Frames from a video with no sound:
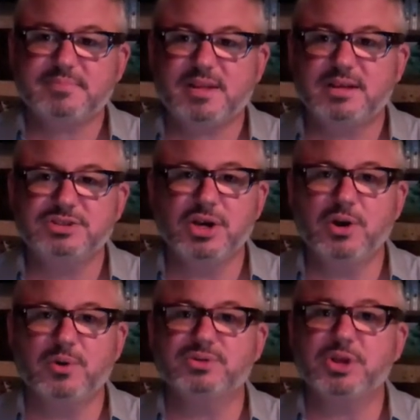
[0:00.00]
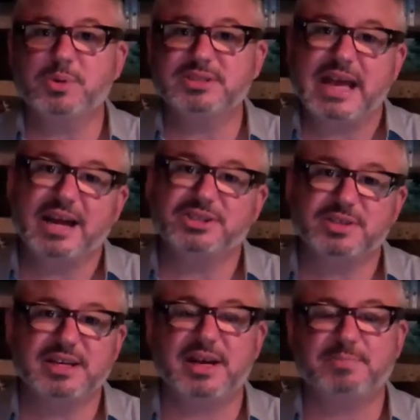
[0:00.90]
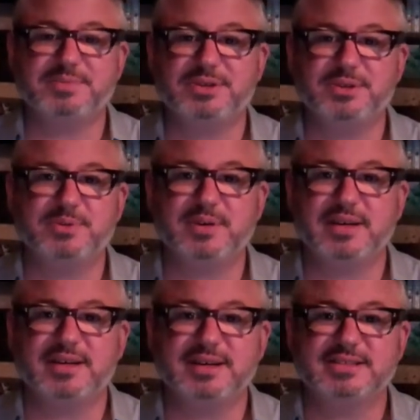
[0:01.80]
So it's actually up to I